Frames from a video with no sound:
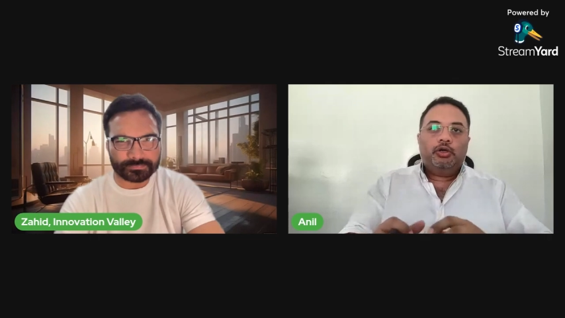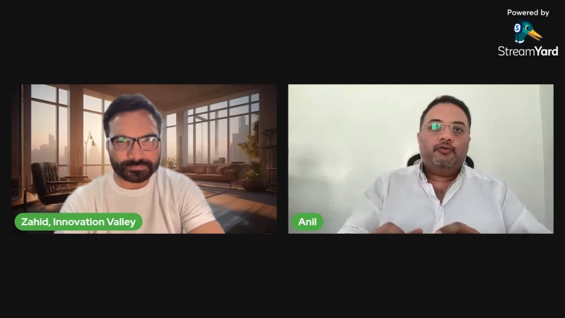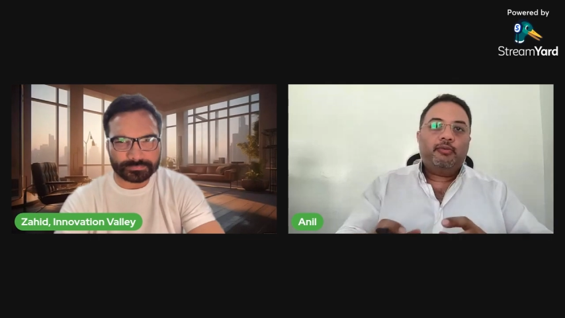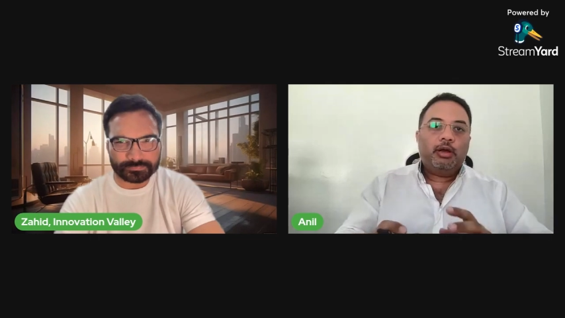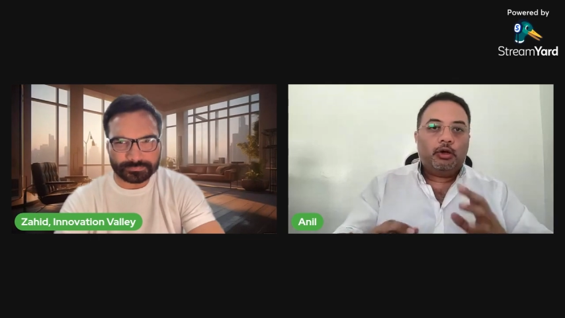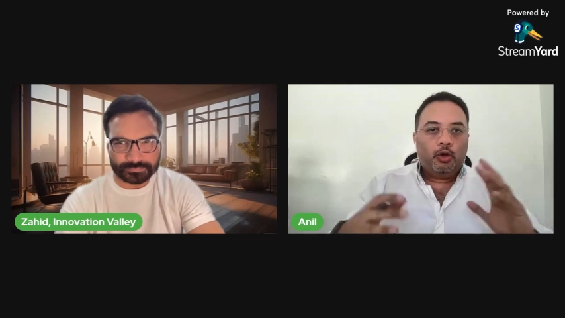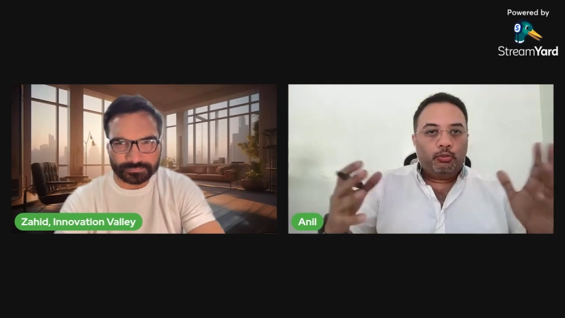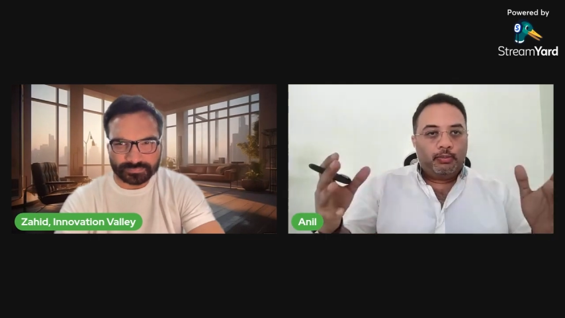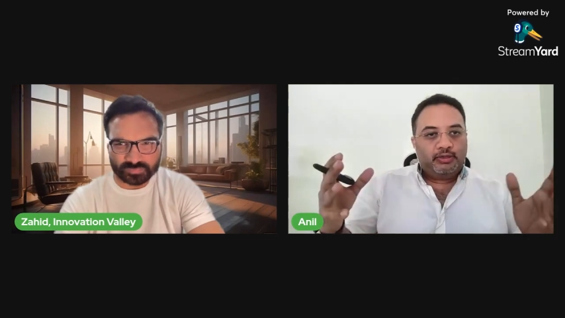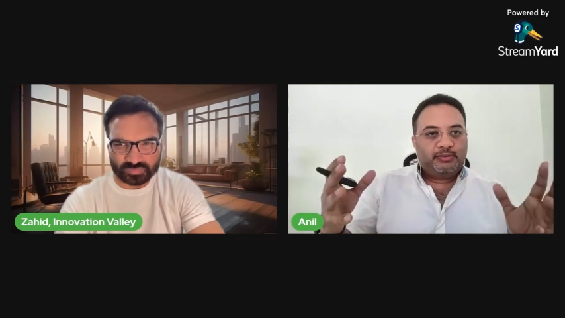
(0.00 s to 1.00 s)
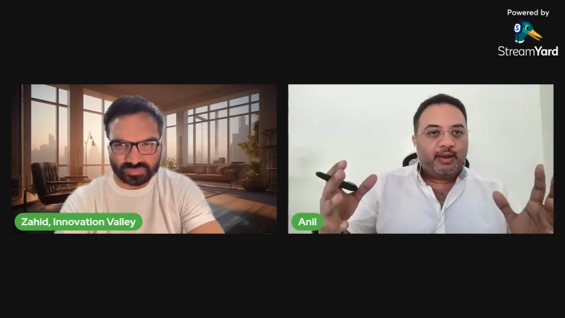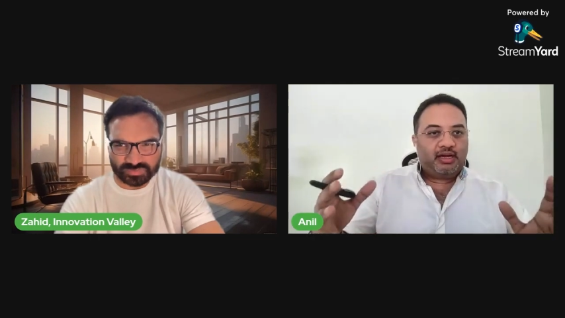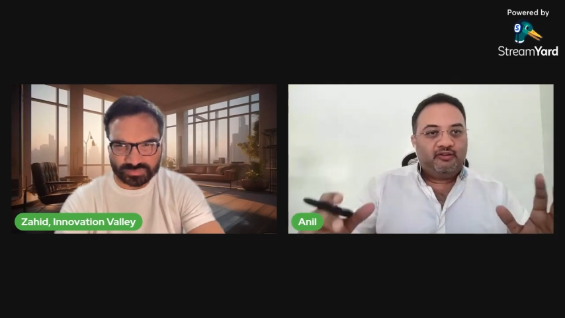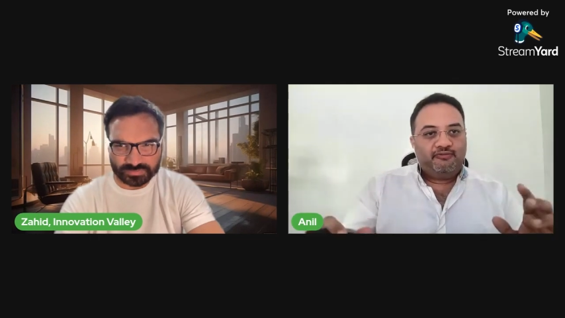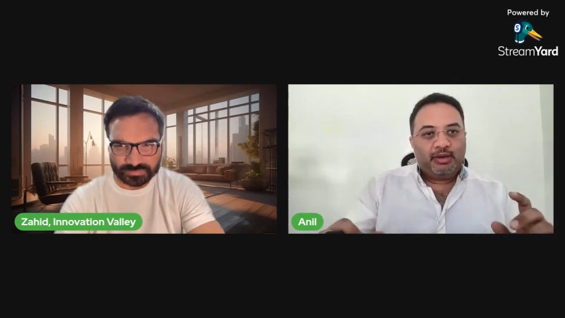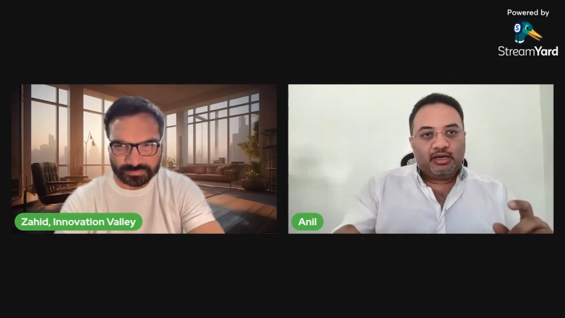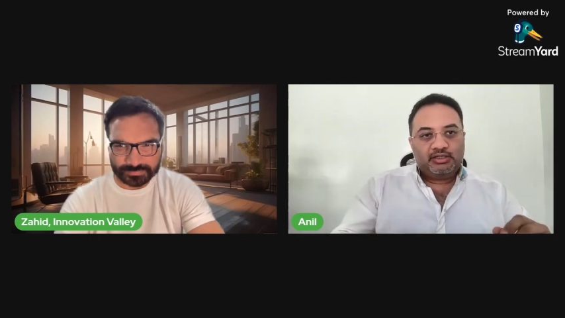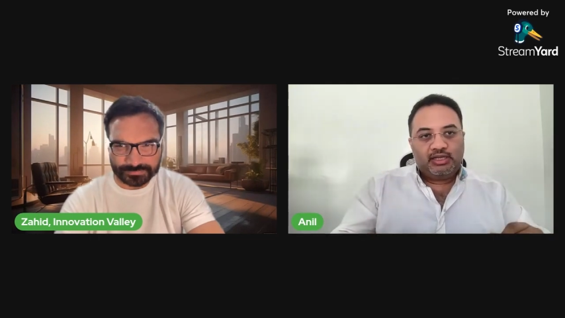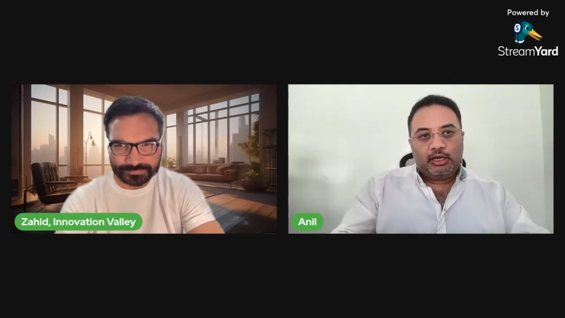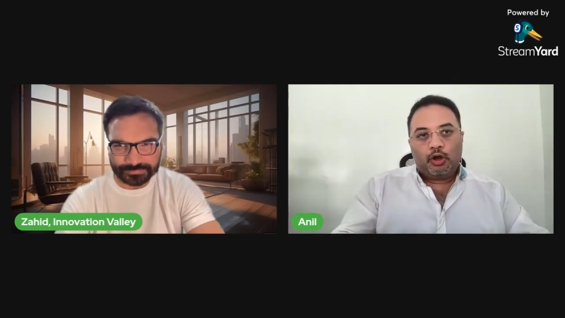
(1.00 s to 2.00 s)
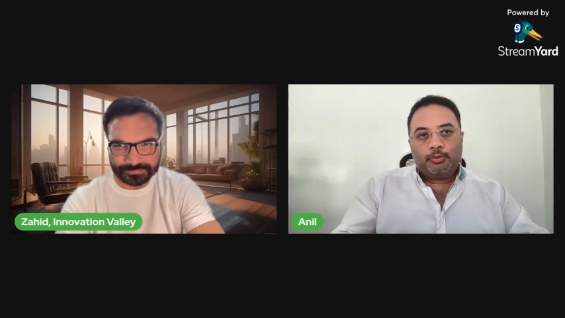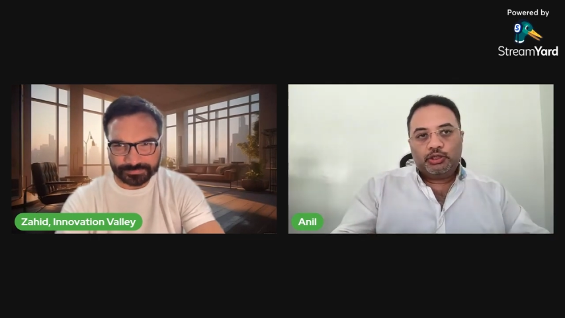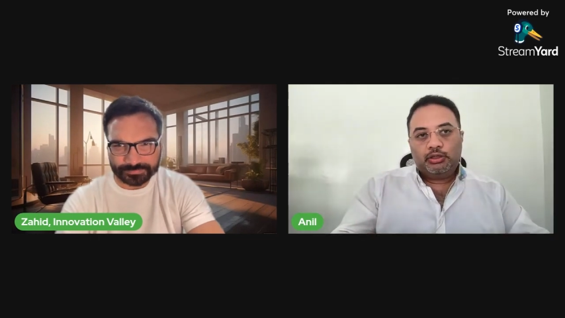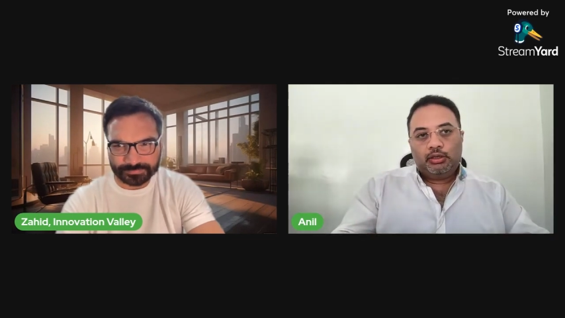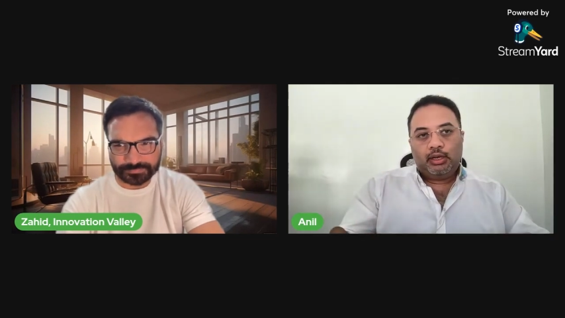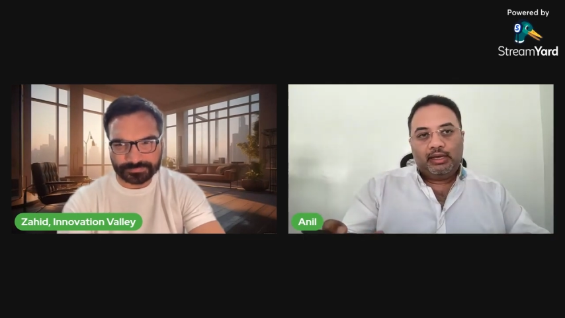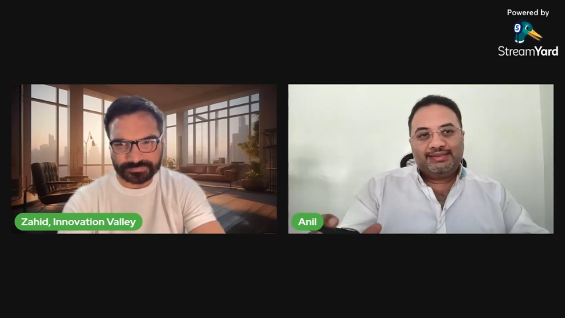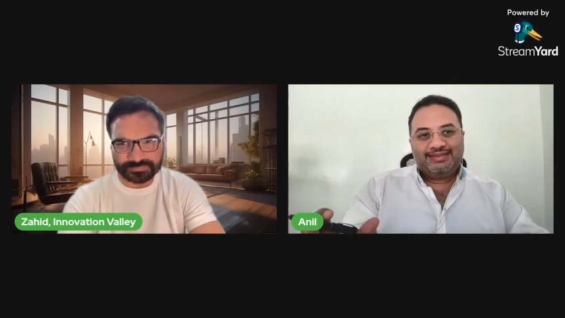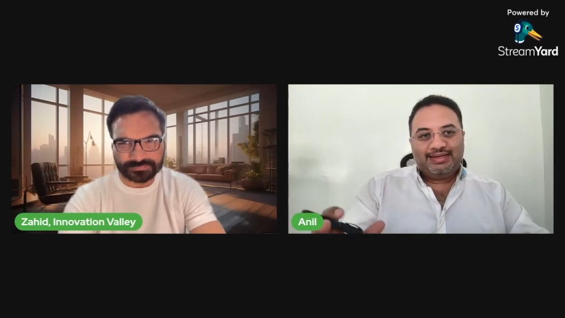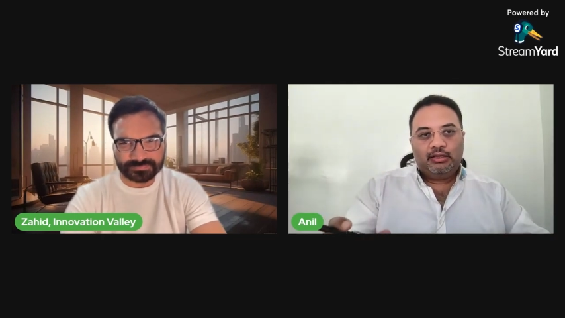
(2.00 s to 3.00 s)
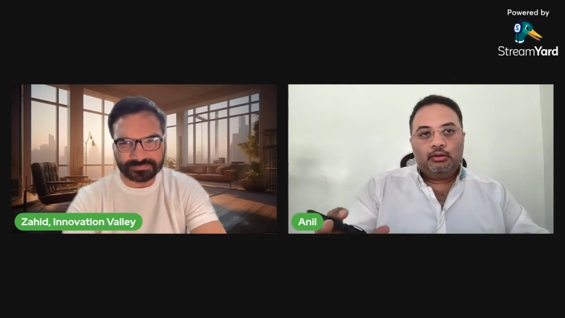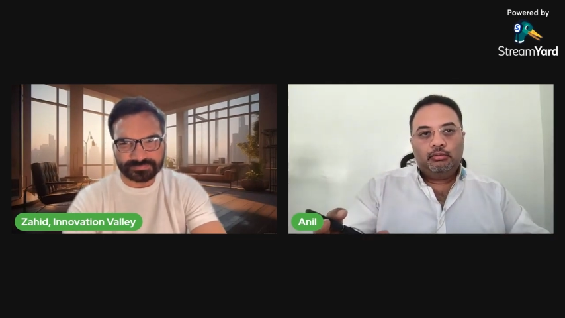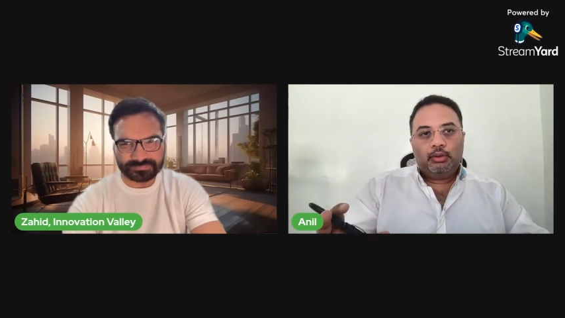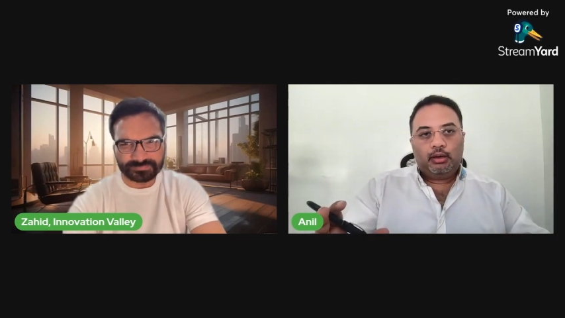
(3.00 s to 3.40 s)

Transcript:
Speaker 1: to you from a global perspective because the adoption is still,